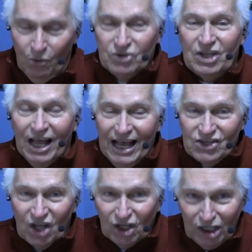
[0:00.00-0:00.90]

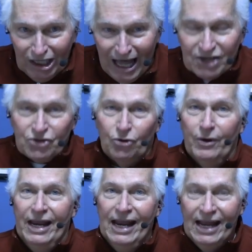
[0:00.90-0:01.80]
Is a
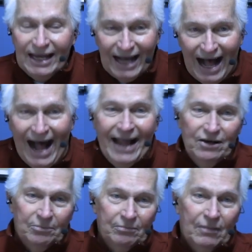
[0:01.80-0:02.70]
luxury
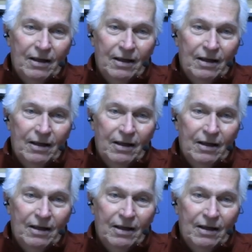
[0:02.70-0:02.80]
item.